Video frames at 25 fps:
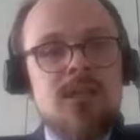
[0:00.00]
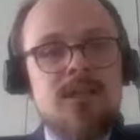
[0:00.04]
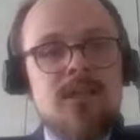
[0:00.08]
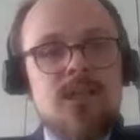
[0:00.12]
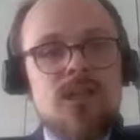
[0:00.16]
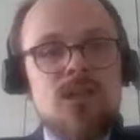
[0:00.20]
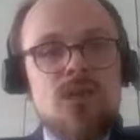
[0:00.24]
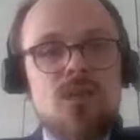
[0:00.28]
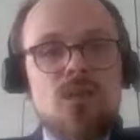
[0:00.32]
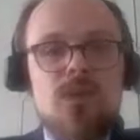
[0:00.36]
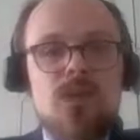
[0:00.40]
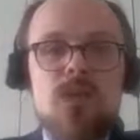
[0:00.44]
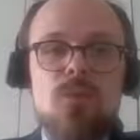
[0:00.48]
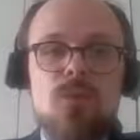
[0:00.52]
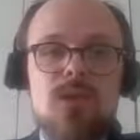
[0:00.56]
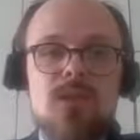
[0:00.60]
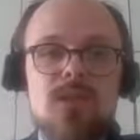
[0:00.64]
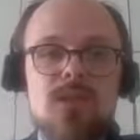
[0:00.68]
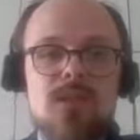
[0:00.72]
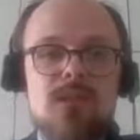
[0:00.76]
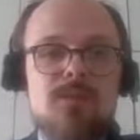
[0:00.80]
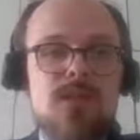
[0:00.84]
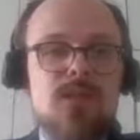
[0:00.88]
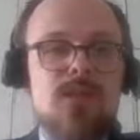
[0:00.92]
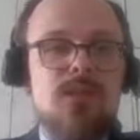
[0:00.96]
So I
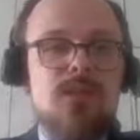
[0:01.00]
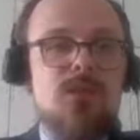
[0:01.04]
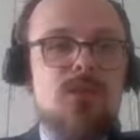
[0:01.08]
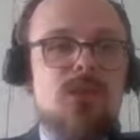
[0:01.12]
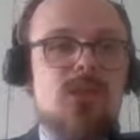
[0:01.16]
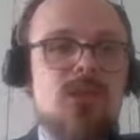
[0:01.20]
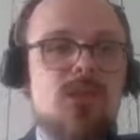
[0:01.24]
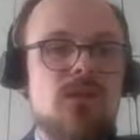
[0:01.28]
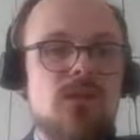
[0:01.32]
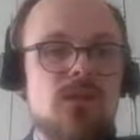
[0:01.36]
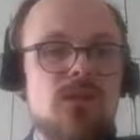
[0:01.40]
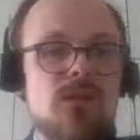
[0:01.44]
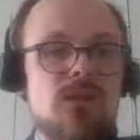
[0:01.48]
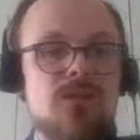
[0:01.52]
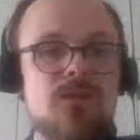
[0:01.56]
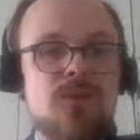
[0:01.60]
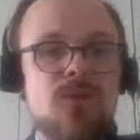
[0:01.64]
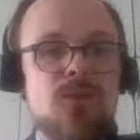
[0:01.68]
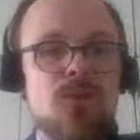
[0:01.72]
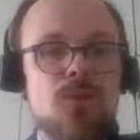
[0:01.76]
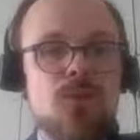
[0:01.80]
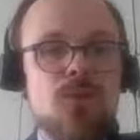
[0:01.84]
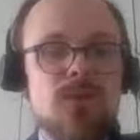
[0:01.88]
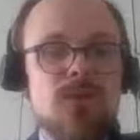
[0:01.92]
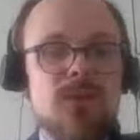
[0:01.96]
will briefly go
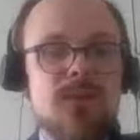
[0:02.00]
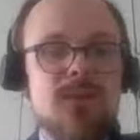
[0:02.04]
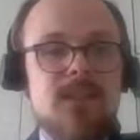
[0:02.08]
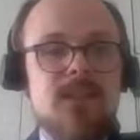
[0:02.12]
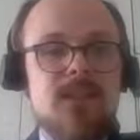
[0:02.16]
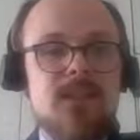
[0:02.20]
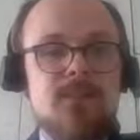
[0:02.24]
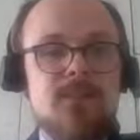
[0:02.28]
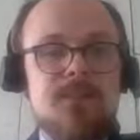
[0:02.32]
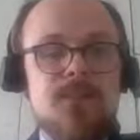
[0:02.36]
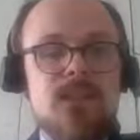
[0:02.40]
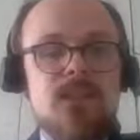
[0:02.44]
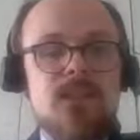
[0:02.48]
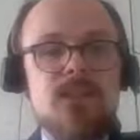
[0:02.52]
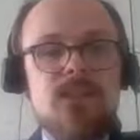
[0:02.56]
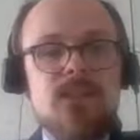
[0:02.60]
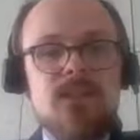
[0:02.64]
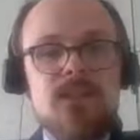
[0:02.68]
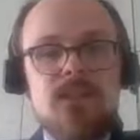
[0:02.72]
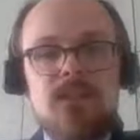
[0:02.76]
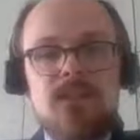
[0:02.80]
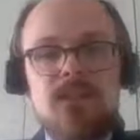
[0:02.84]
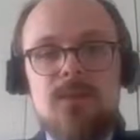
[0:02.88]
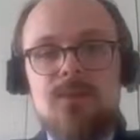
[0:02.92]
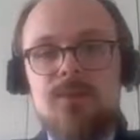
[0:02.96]
through them.
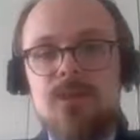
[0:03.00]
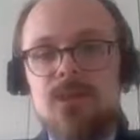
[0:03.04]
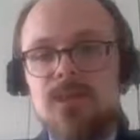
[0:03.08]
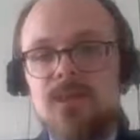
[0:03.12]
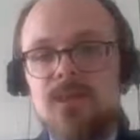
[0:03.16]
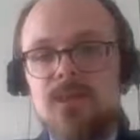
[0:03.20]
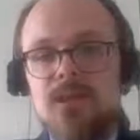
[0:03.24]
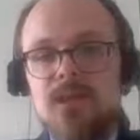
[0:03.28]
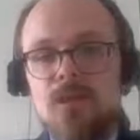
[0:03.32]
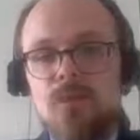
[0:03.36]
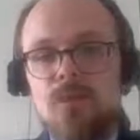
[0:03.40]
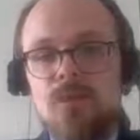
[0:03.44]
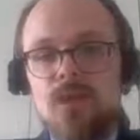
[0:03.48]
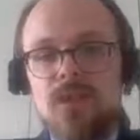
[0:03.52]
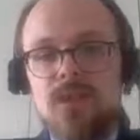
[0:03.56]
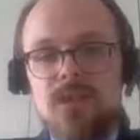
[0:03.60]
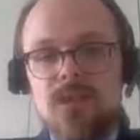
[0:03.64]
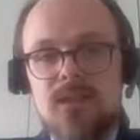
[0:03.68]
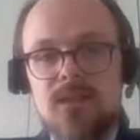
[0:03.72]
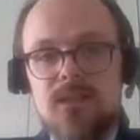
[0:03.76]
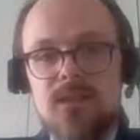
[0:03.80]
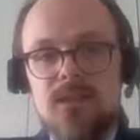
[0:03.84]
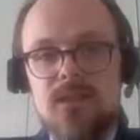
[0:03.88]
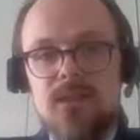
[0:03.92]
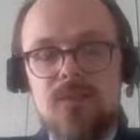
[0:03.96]
I mean, they are quite
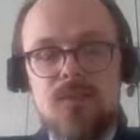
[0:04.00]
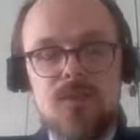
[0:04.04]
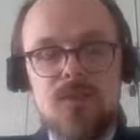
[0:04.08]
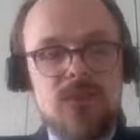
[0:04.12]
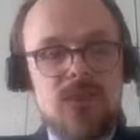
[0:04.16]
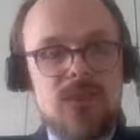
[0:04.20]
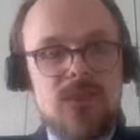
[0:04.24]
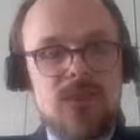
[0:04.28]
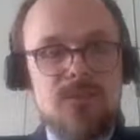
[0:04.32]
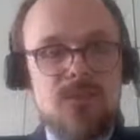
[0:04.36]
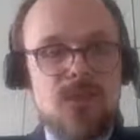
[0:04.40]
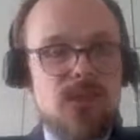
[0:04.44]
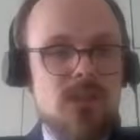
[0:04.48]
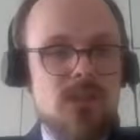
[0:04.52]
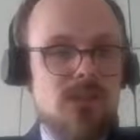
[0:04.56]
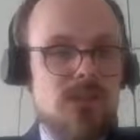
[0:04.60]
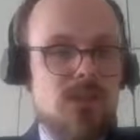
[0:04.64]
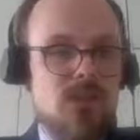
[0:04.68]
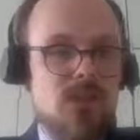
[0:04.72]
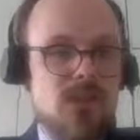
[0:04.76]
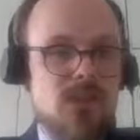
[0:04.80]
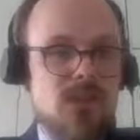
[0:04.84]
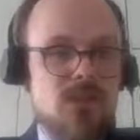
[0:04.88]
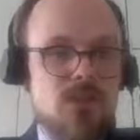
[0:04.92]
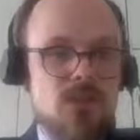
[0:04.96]

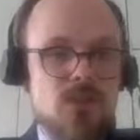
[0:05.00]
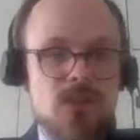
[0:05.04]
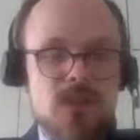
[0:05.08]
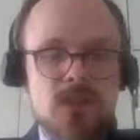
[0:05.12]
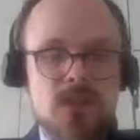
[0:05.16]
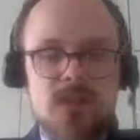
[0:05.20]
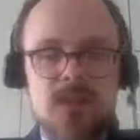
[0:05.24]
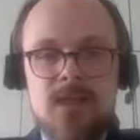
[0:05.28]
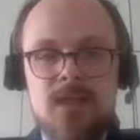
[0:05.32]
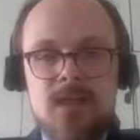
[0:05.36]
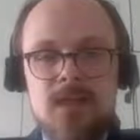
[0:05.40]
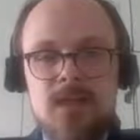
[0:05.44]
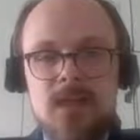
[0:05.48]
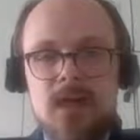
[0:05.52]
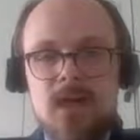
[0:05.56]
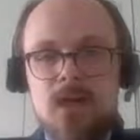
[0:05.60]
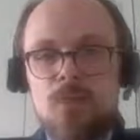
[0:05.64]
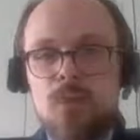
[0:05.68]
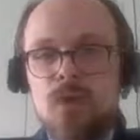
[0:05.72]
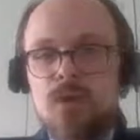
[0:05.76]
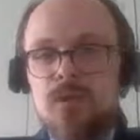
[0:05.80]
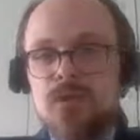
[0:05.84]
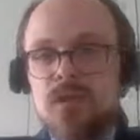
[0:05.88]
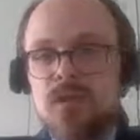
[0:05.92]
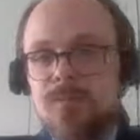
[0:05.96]
self-explanatory, so I
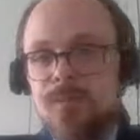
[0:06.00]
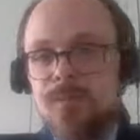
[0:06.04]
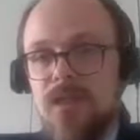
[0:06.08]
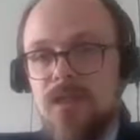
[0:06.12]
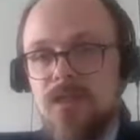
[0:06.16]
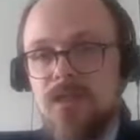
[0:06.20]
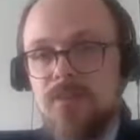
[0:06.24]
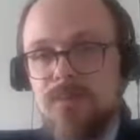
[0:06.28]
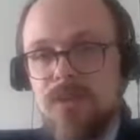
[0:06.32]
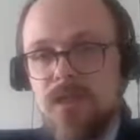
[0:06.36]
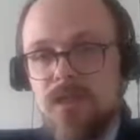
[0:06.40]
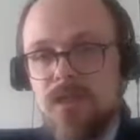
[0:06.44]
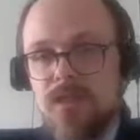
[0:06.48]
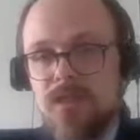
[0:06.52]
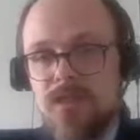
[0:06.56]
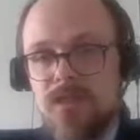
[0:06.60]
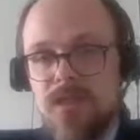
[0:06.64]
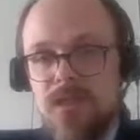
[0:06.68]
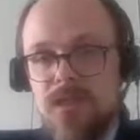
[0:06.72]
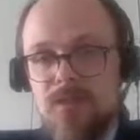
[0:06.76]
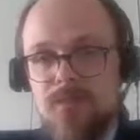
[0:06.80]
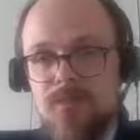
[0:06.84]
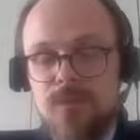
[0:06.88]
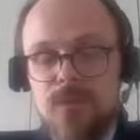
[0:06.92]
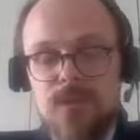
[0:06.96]
won't spend much
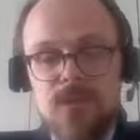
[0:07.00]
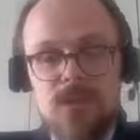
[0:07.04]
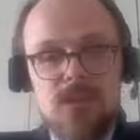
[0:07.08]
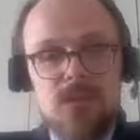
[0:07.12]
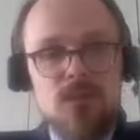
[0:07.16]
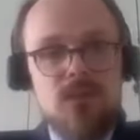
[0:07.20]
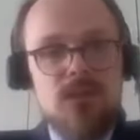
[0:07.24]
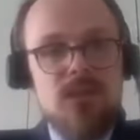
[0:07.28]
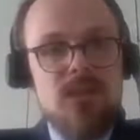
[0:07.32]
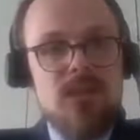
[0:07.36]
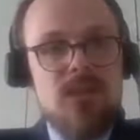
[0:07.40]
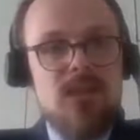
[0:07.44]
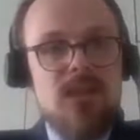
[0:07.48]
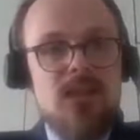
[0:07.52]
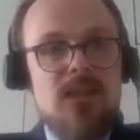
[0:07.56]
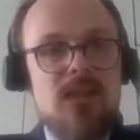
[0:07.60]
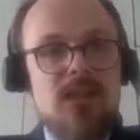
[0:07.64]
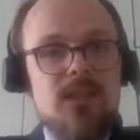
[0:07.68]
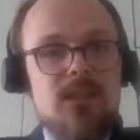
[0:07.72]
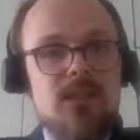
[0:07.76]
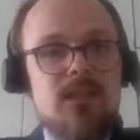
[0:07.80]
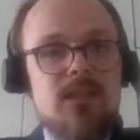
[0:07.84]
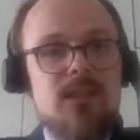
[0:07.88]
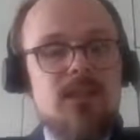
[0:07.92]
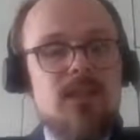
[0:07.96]
time on this
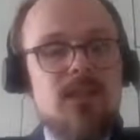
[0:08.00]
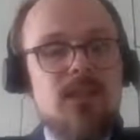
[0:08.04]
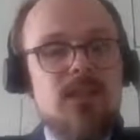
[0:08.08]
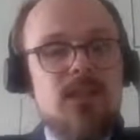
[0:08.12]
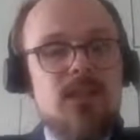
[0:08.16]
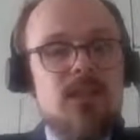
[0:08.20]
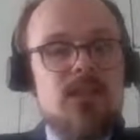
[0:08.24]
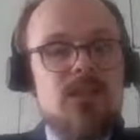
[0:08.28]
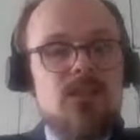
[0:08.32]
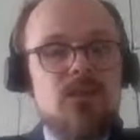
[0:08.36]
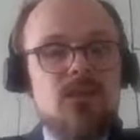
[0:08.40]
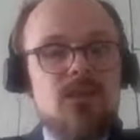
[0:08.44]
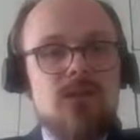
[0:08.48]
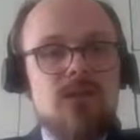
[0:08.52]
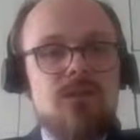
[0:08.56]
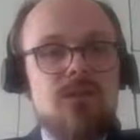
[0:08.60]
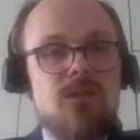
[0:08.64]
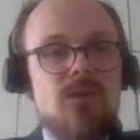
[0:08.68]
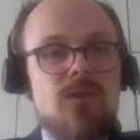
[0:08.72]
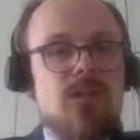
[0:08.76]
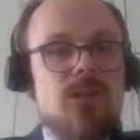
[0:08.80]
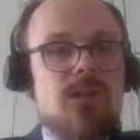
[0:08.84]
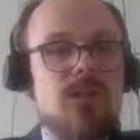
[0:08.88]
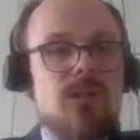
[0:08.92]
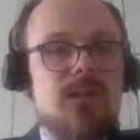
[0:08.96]
slide. So the
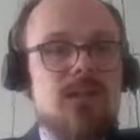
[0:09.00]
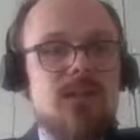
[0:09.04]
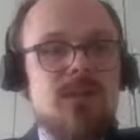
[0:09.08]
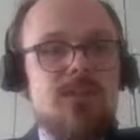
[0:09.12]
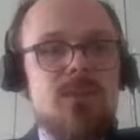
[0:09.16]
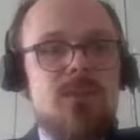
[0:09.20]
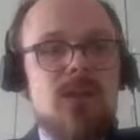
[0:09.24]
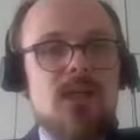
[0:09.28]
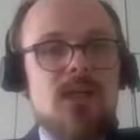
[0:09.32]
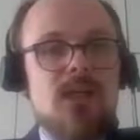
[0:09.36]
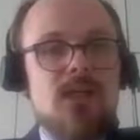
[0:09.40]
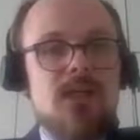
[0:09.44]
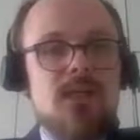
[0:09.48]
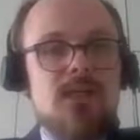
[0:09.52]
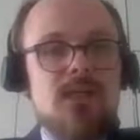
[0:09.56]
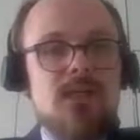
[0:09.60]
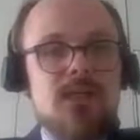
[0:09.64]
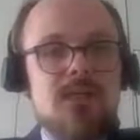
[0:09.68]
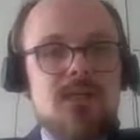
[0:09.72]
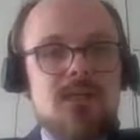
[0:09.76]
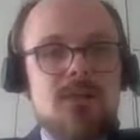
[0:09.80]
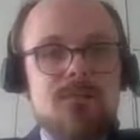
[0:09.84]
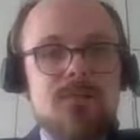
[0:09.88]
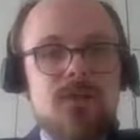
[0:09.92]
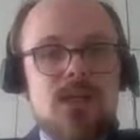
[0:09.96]
first KPI
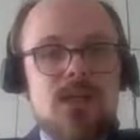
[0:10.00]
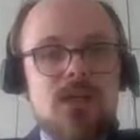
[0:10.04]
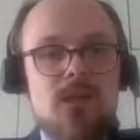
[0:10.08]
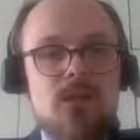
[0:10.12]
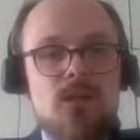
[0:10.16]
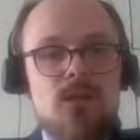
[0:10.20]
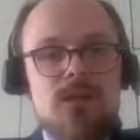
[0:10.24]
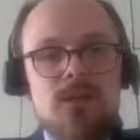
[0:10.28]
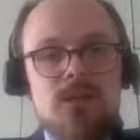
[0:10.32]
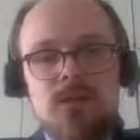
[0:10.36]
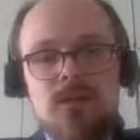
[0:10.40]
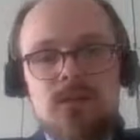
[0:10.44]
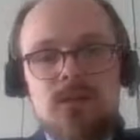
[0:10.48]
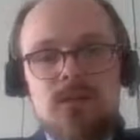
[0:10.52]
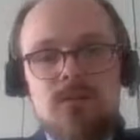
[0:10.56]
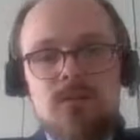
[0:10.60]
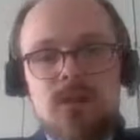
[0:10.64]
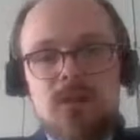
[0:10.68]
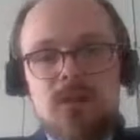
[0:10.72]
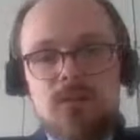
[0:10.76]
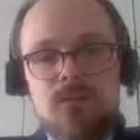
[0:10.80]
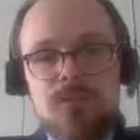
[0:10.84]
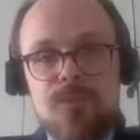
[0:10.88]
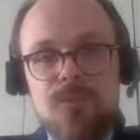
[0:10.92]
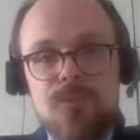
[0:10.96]
is about the
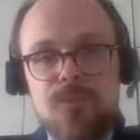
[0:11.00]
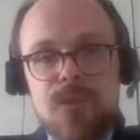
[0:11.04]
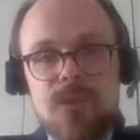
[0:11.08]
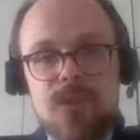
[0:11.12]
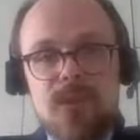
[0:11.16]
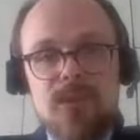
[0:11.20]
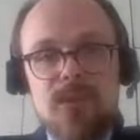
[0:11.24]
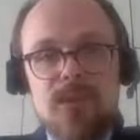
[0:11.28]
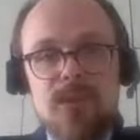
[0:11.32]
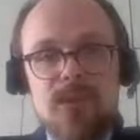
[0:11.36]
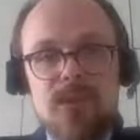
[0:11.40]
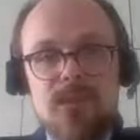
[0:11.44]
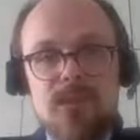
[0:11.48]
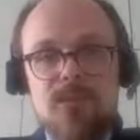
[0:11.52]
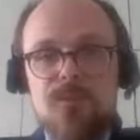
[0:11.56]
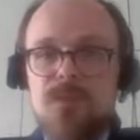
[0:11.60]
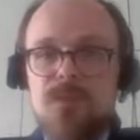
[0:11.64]
development and